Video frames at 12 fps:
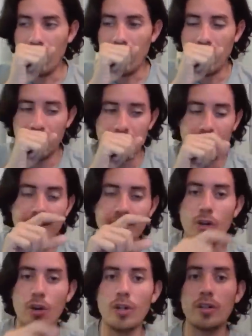that
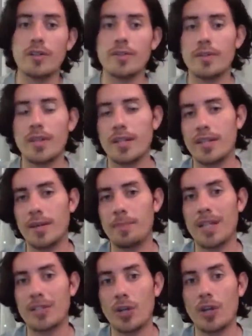is called the
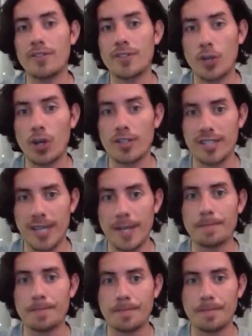Plateau of Scotia.